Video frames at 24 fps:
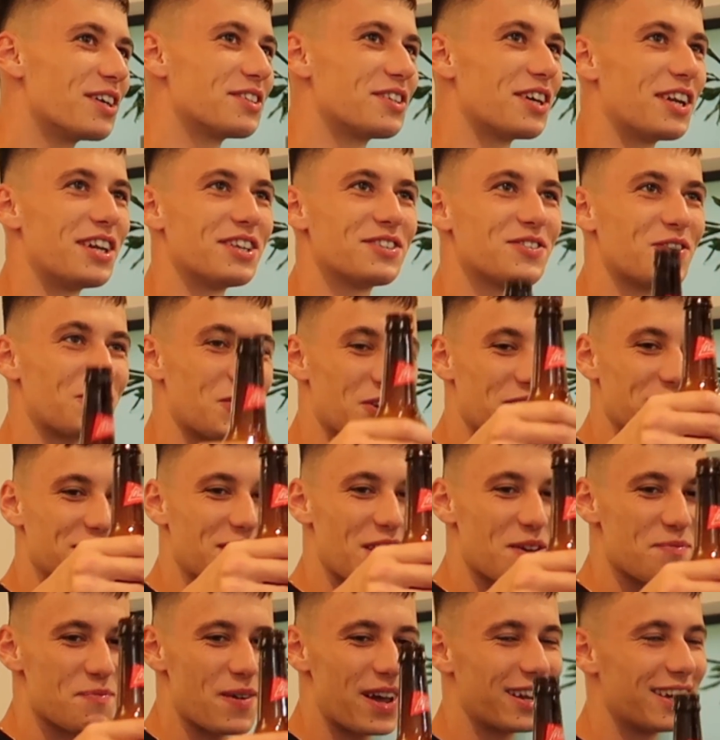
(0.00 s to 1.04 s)
said it's all going to
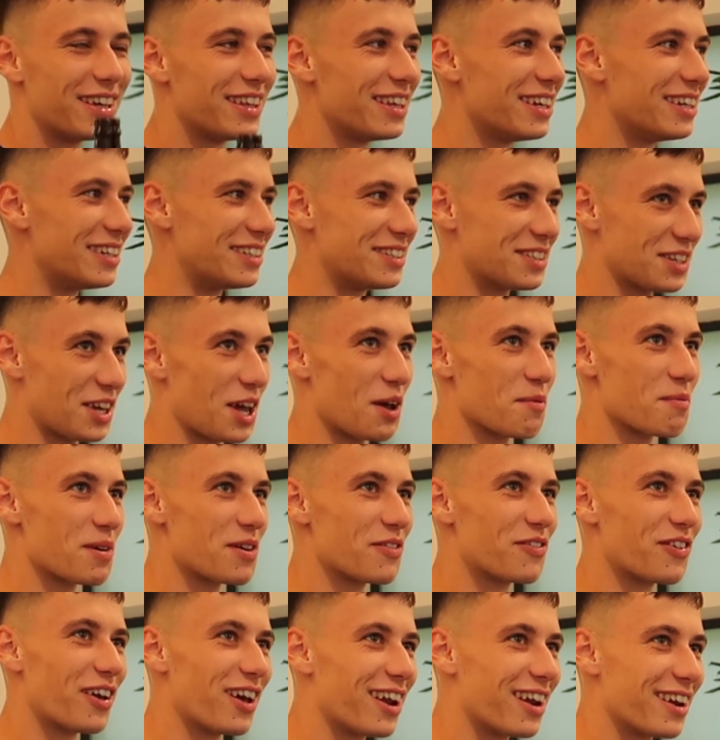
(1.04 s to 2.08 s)
take many of these to get
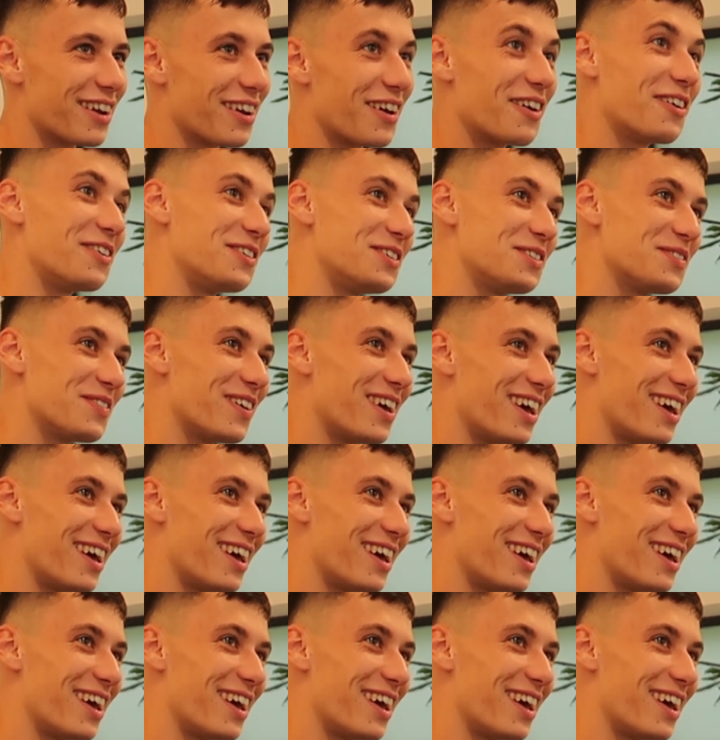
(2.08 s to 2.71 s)
me feeling nice,